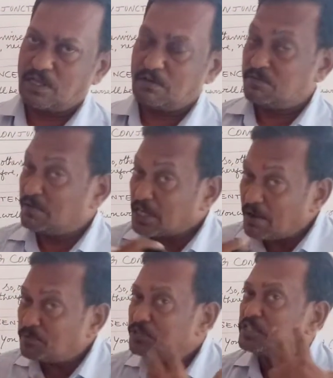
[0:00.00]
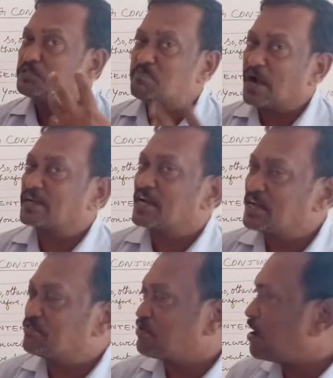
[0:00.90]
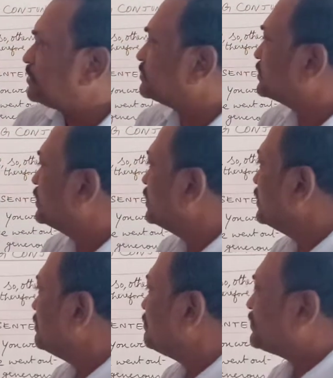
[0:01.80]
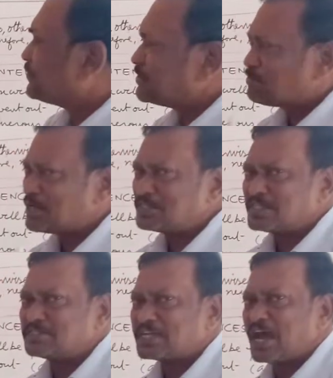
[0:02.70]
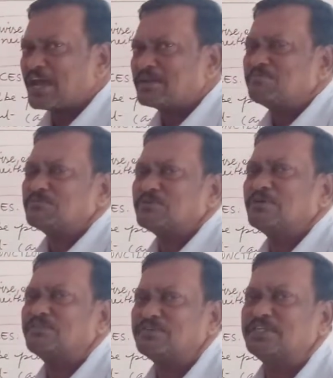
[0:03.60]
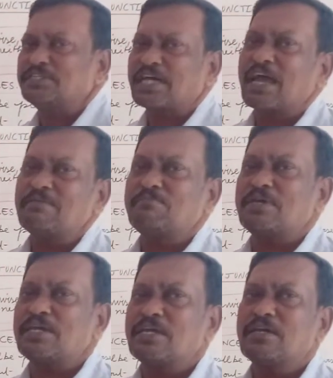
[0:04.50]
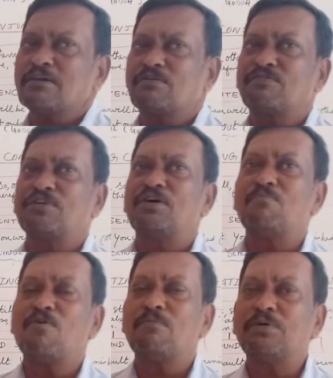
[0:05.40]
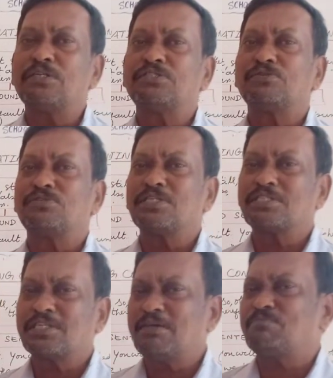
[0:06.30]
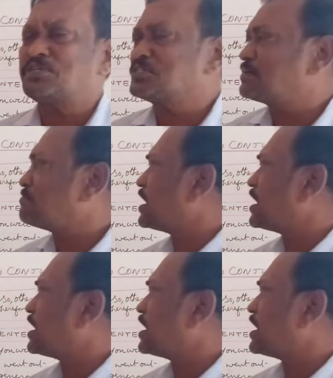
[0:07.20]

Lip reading: We will come to this part later on, but for the present time or for the time being or for the moment, you just keep this in